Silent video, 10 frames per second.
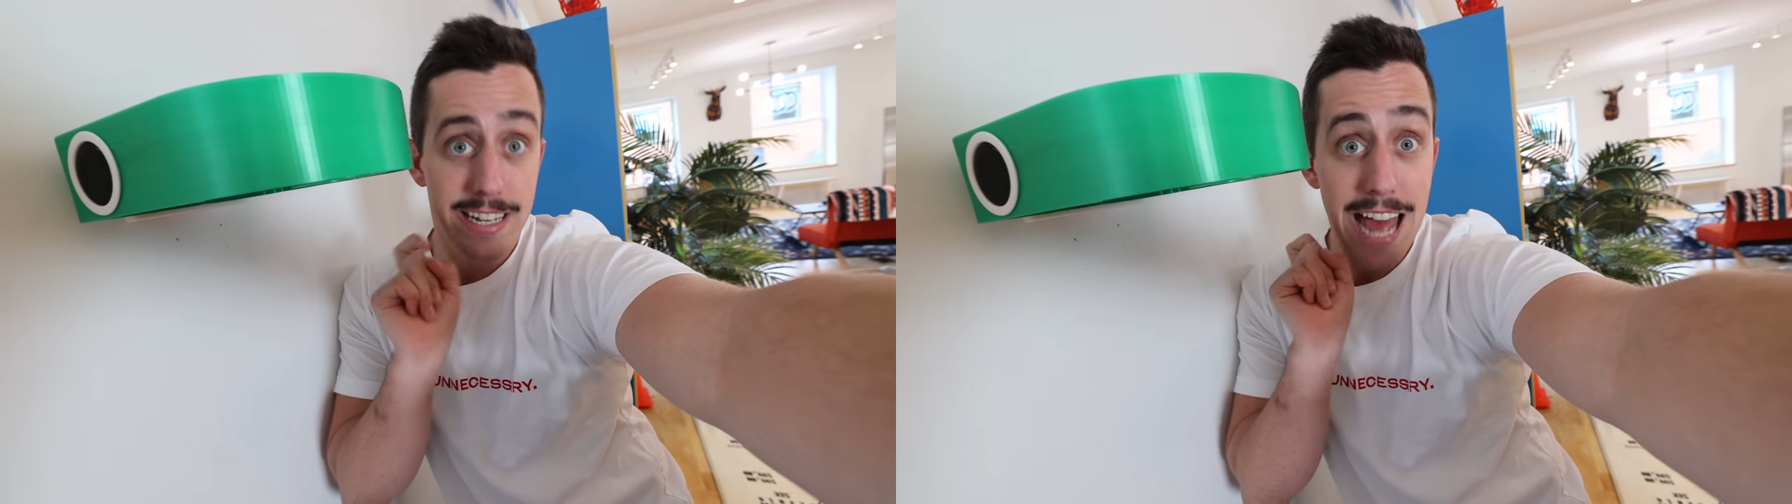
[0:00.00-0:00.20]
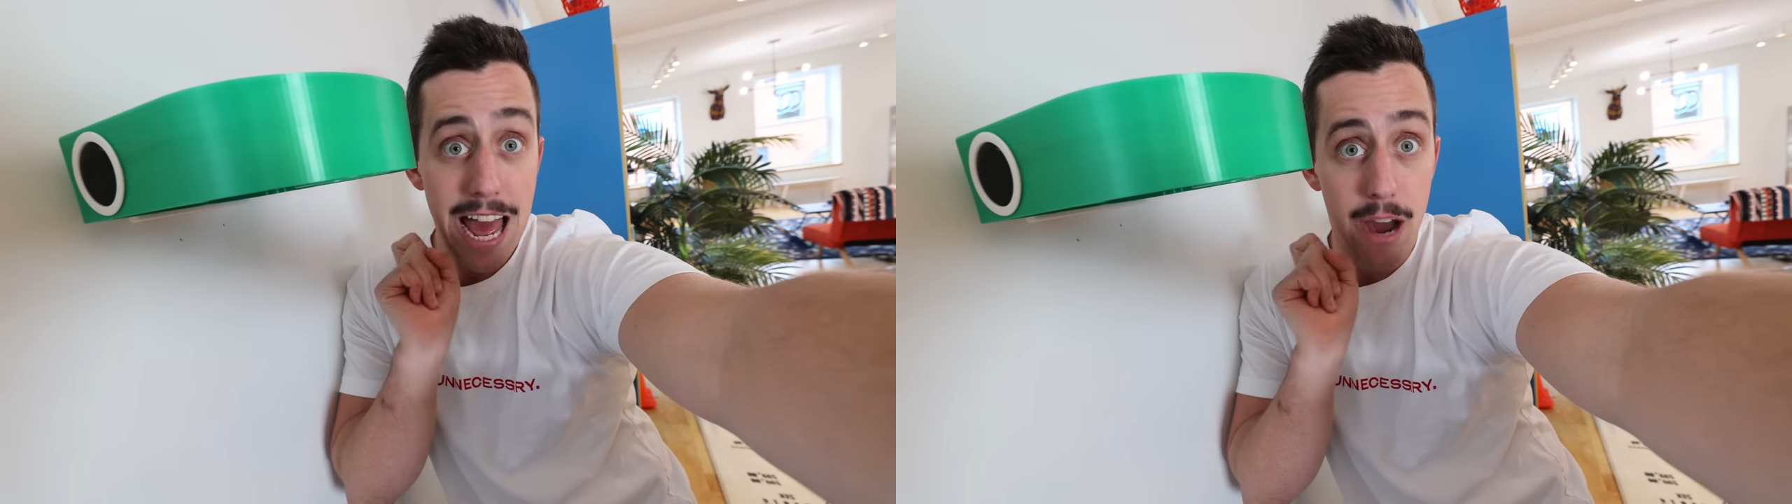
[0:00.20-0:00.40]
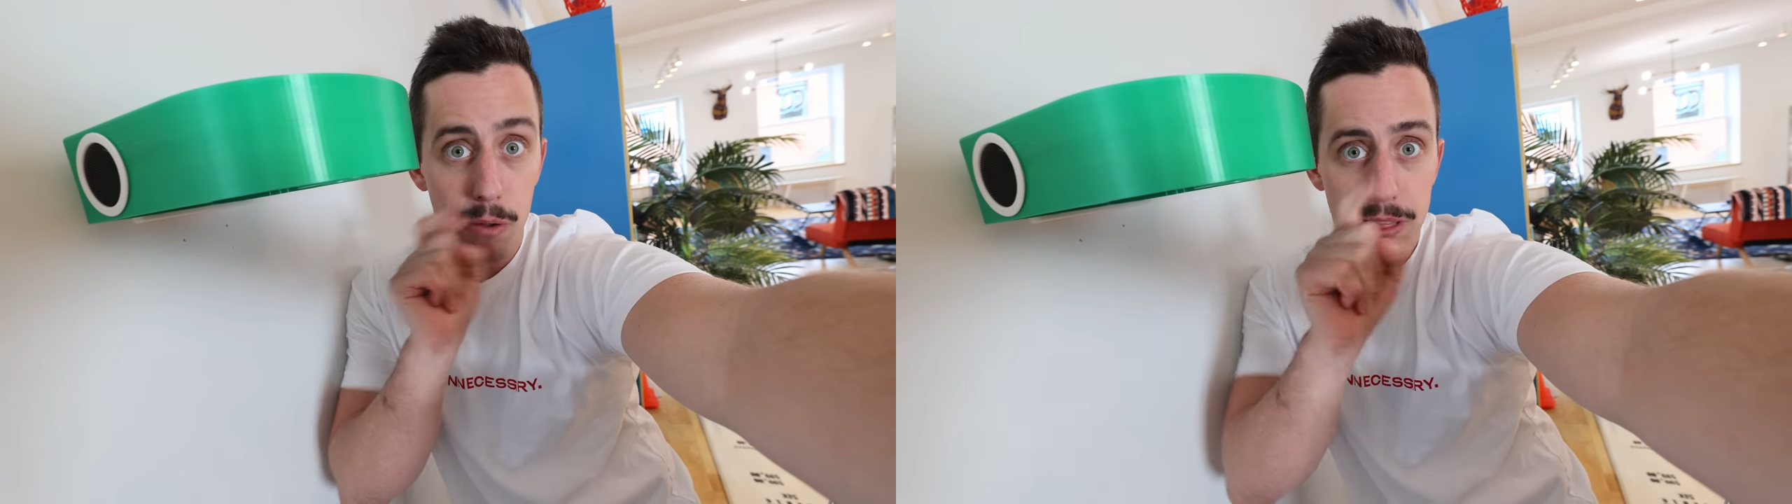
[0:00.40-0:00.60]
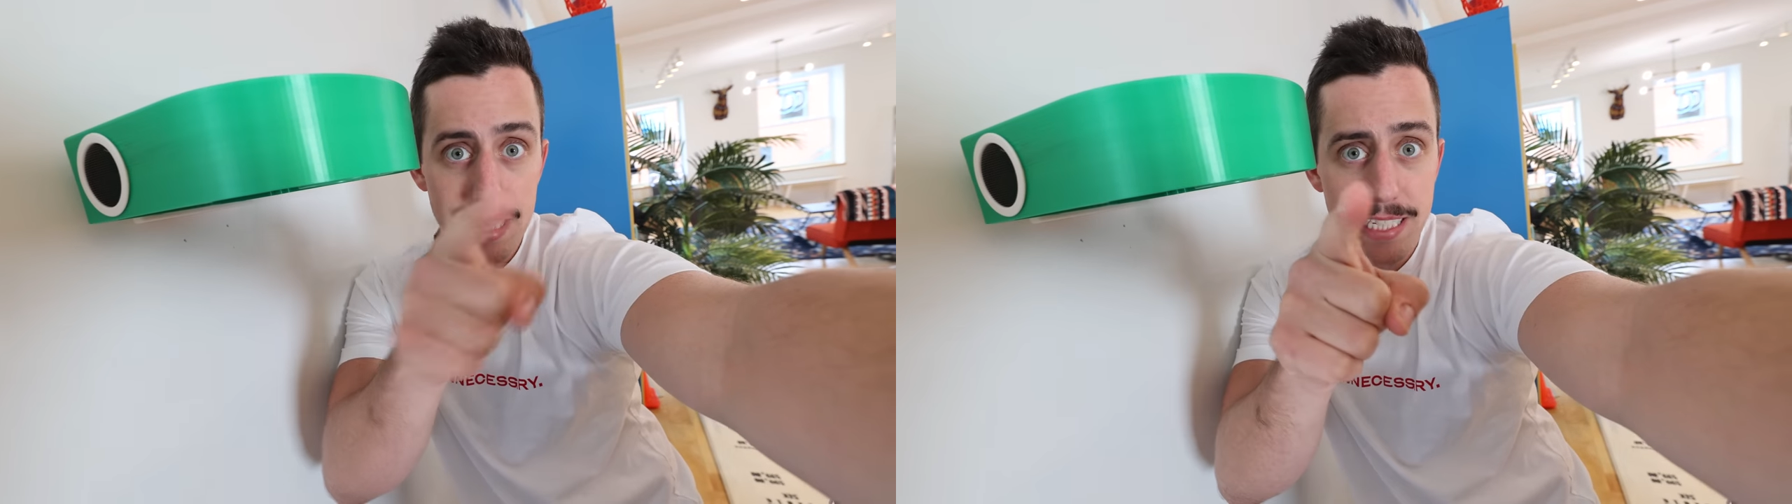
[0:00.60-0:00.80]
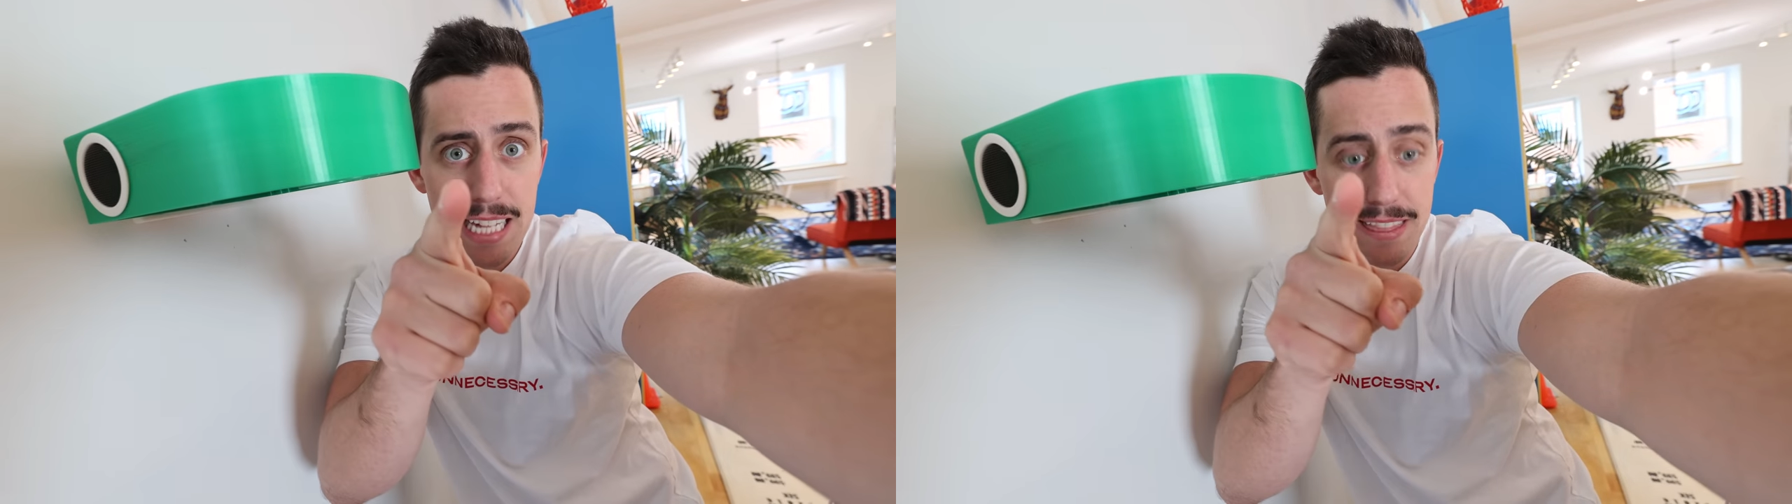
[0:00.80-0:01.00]
Now,
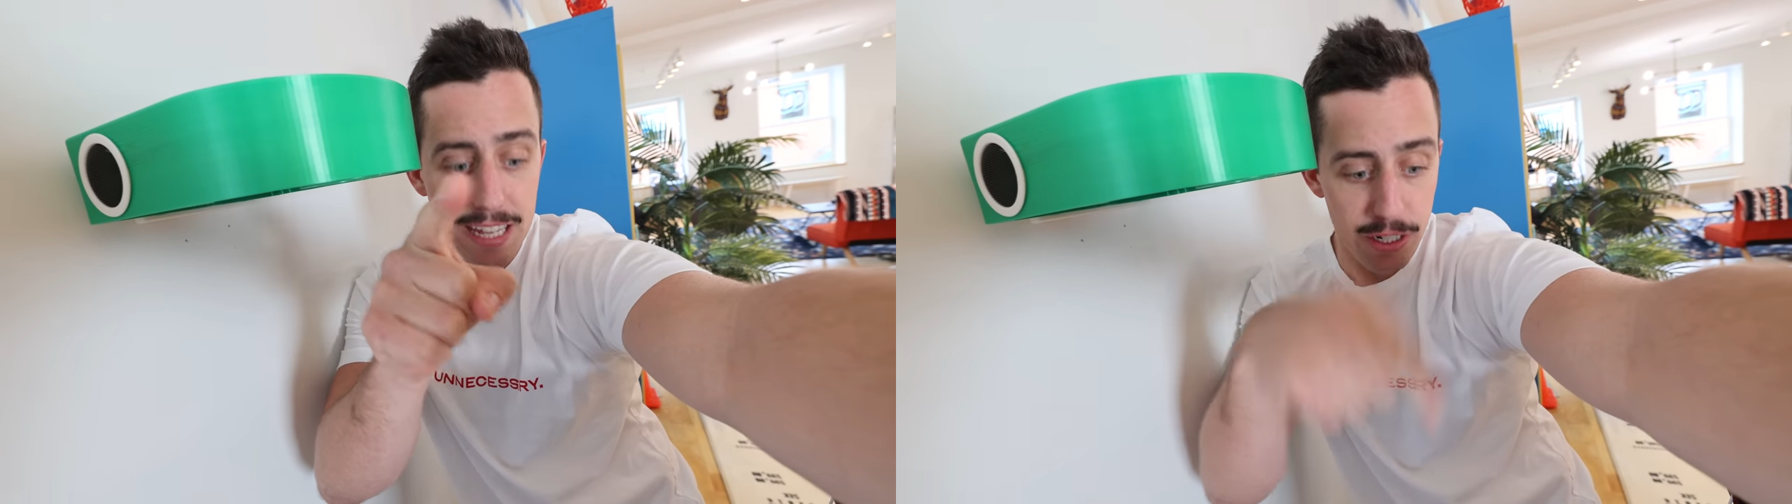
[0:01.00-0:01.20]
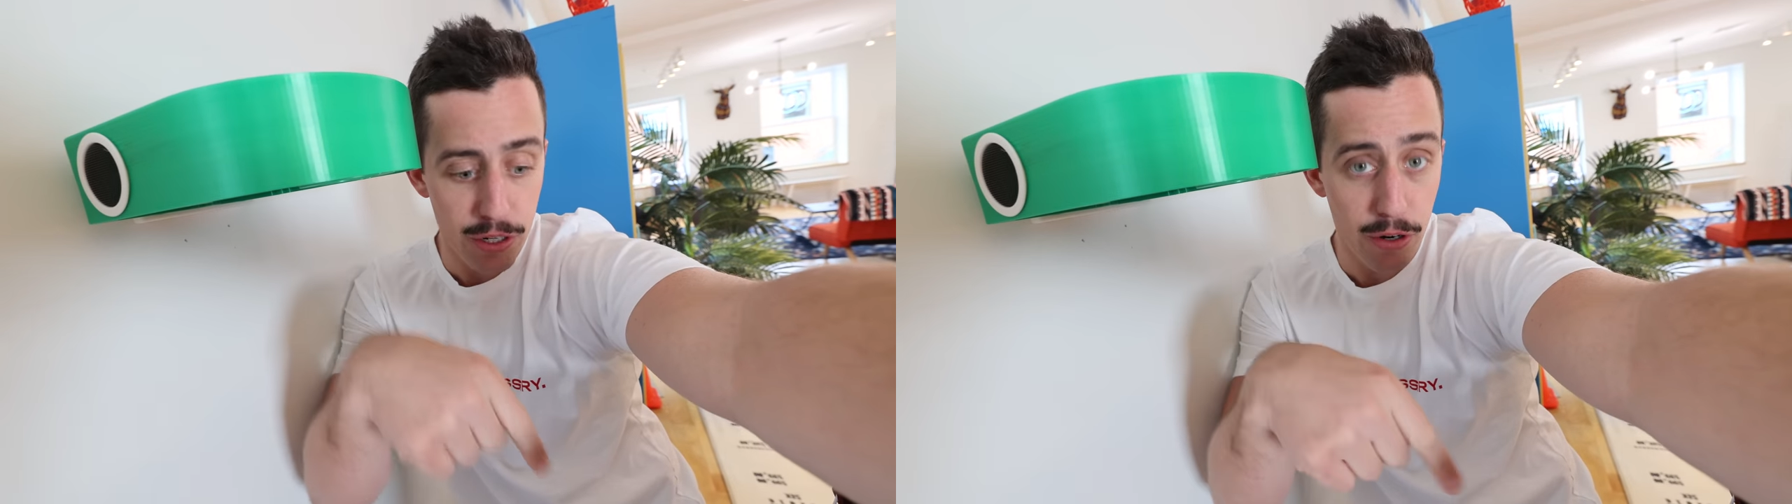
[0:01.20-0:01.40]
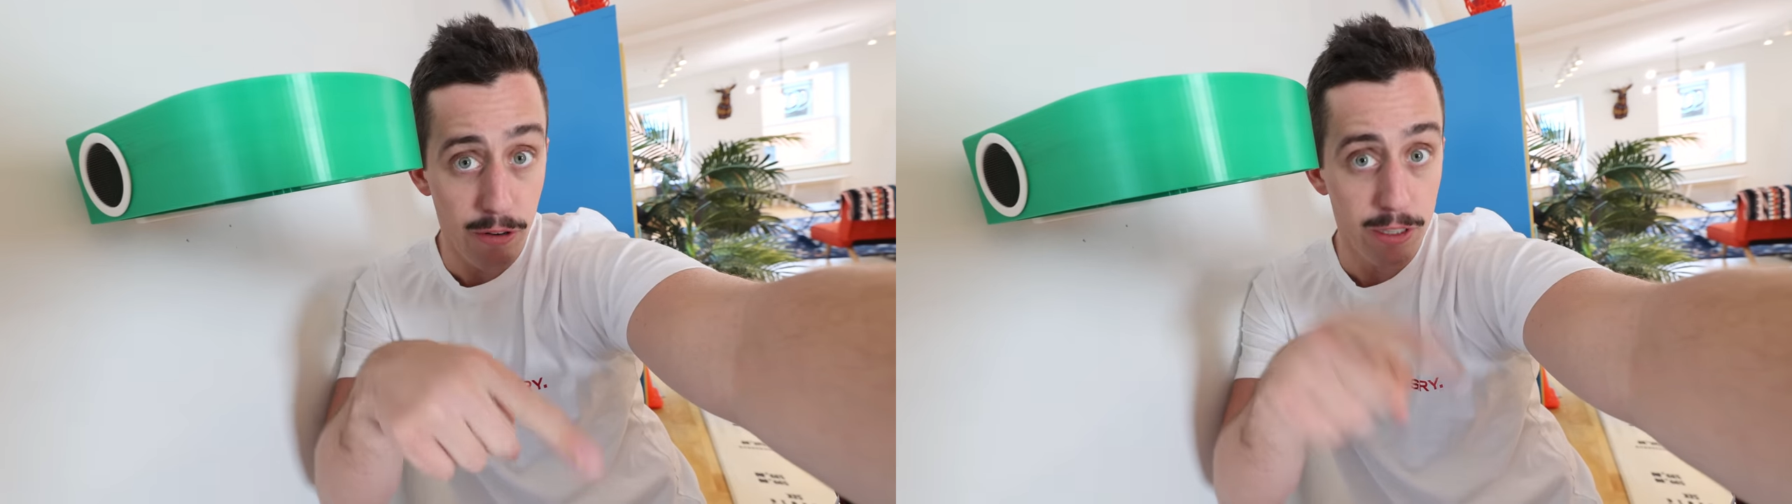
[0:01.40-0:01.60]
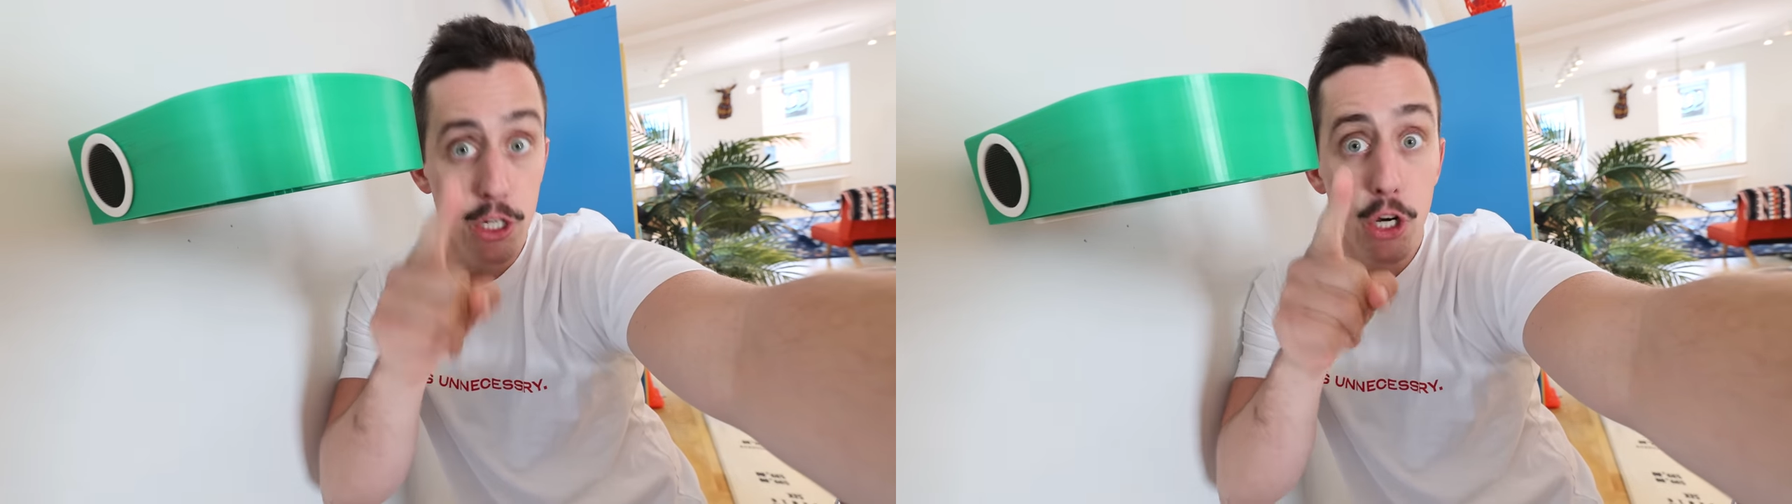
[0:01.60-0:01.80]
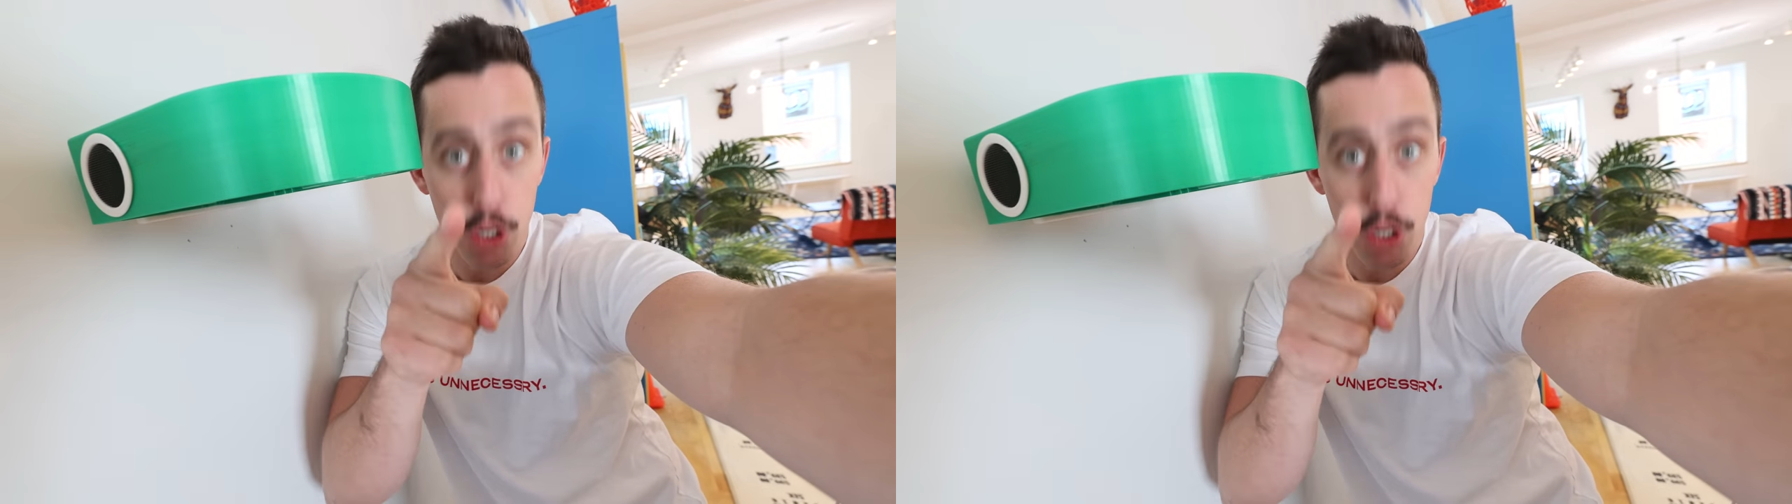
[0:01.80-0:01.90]
let's get the internals